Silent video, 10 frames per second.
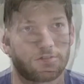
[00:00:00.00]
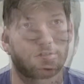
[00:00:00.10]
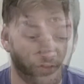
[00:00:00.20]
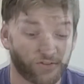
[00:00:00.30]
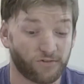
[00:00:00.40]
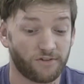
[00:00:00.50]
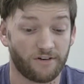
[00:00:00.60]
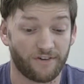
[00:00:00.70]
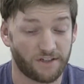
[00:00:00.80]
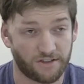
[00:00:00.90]
With the Social
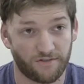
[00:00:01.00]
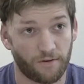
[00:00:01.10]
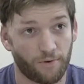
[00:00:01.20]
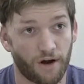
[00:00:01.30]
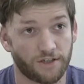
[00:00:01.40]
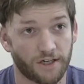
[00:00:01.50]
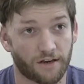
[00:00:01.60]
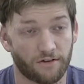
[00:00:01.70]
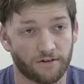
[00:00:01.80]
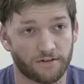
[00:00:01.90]
Innovations Fund
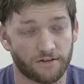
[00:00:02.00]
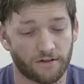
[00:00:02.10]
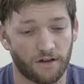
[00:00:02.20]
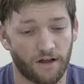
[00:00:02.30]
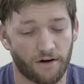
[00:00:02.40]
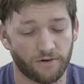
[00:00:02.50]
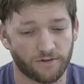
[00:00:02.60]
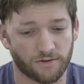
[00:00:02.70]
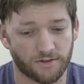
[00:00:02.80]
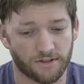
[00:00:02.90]
project, there's a lot of
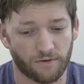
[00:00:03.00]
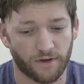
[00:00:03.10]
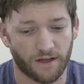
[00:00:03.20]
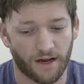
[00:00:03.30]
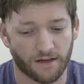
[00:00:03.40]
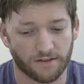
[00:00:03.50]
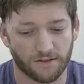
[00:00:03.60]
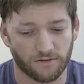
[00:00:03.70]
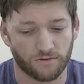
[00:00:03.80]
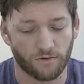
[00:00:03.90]
resources that we get
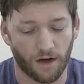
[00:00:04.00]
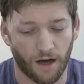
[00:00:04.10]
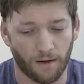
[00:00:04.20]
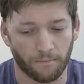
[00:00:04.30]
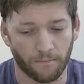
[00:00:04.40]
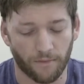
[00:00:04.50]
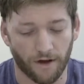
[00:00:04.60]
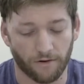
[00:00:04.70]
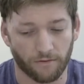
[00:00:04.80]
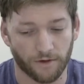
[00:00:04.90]
access to um,
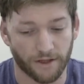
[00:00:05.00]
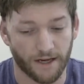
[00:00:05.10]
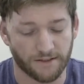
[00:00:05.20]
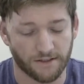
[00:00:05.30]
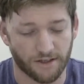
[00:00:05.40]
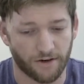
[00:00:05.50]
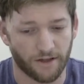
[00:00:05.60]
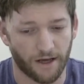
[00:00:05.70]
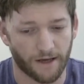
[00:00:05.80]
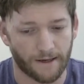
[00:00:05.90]
that are really
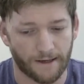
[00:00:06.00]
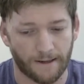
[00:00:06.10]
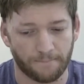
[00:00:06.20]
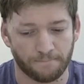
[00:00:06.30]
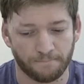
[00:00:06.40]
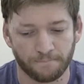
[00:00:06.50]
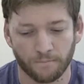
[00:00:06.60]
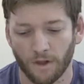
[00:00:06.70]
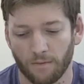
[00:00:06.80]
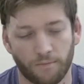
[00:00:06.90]
necessary, like um,
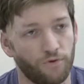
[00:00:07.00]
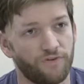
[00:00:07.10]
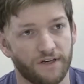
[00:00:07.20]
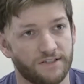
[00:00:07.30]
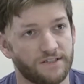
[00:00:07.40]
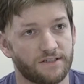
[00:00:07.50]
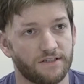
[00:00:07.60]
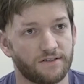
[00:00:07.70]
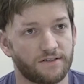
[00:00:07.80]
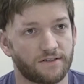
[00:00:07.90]
I mean, move-in
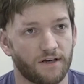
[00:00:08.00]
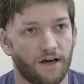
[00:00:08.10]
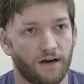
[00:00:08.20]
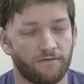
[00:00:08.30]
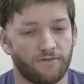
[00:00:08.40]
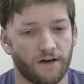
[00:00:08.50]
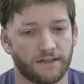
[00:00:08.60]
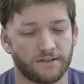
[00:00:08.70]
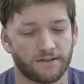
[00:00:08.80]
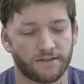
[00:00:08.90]
assistance uh,
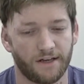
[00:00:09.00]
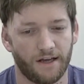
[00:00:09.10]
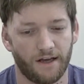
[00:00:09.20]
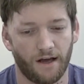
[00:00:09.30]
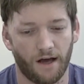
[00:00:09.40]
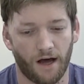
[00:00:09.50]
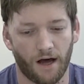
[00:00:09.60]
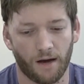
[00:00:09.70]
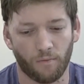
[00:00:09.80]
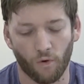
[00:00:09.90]
funds
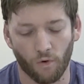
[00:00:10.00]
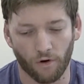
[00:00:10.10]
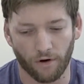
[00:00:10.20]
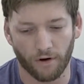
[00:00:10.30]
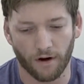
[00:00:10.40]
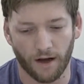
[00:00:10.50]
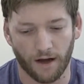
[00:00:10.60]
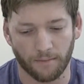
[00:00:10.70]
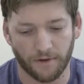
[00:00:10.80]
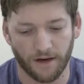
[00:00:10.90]
um, or
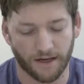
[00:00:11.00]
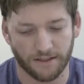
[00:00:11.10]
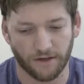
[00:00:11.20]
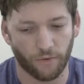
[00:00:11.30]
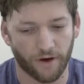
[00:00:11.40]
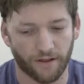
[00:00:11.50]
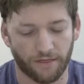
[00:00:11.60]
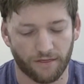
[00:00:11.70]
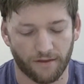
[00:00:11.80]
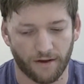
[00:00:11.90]
um, connecting
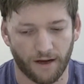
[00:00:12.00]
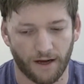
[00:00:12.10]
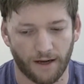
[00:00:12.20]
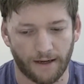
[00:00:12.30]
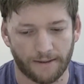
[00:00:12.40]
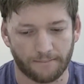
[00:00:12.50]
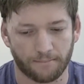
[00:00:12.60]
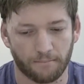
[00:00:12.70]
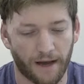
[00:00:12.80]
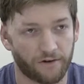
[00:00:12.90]
with uh,
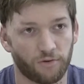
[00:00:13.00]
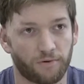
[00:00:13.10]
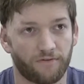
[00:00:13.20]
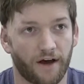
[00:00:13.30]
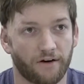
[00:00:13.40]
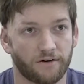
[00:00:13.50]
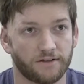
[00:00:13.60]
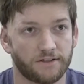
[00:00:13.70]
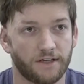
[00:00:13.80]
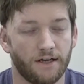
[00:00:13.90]
medical
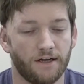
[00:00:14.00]
providers.